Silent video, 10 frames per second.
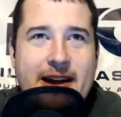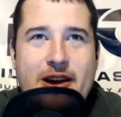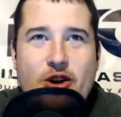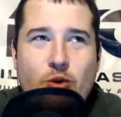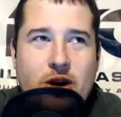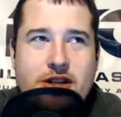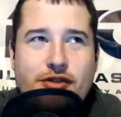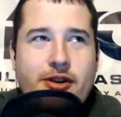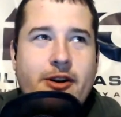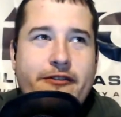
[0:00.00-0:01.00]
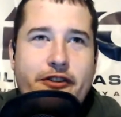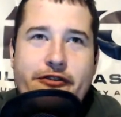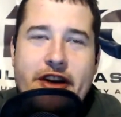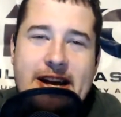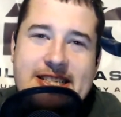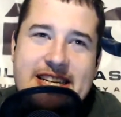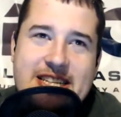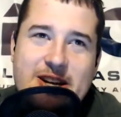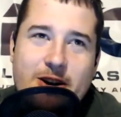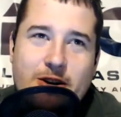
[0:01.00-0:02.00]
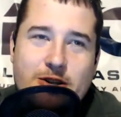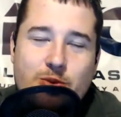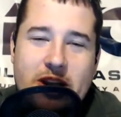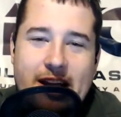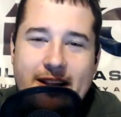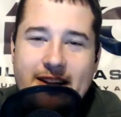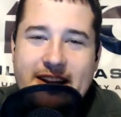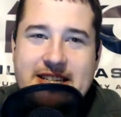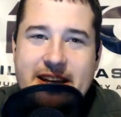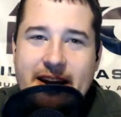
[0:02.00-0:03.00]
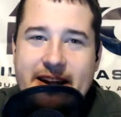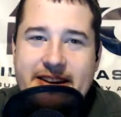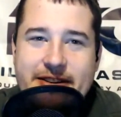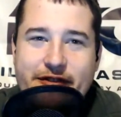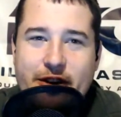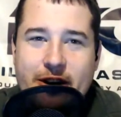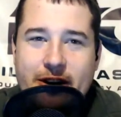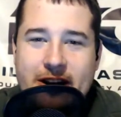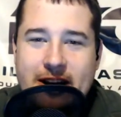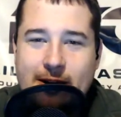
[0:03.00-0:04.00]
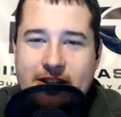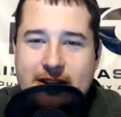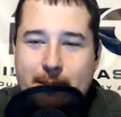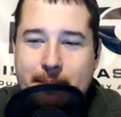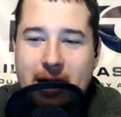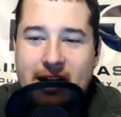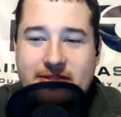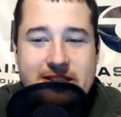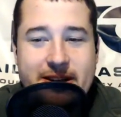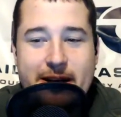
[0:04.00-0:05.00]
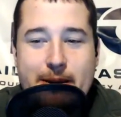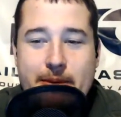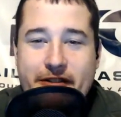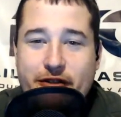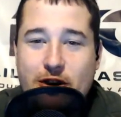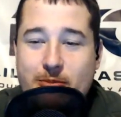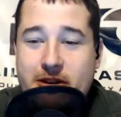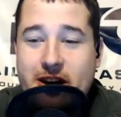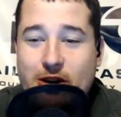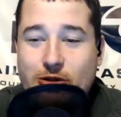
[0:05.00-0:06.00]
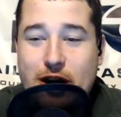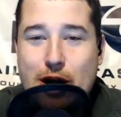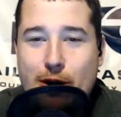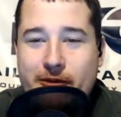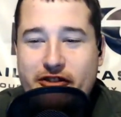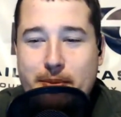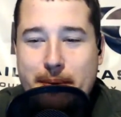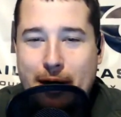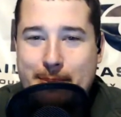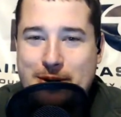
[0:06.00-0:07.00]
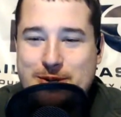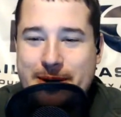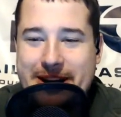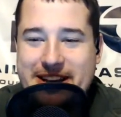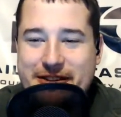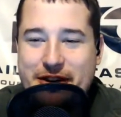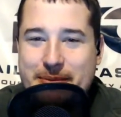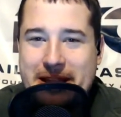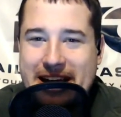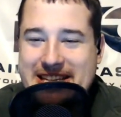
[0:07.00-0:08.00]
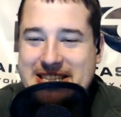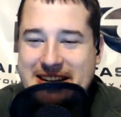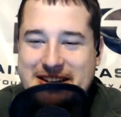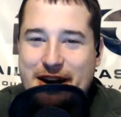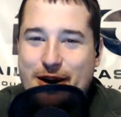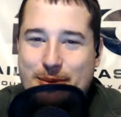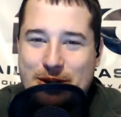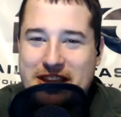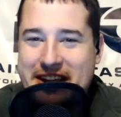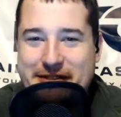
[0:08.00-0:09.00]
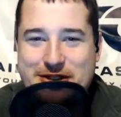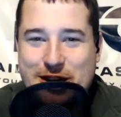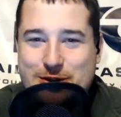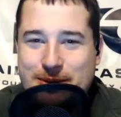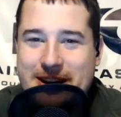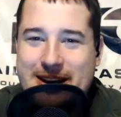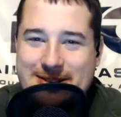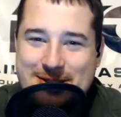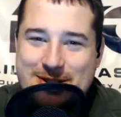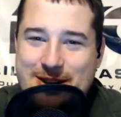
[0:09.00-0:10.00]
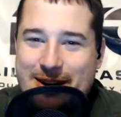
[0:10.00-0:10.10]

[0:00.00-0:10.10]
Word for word: which for, for fantasy circles, we get a little excited for, you know, the dump offs. But from a real football perspective, I mean, that's a terrible thing if Josh McCown's your starting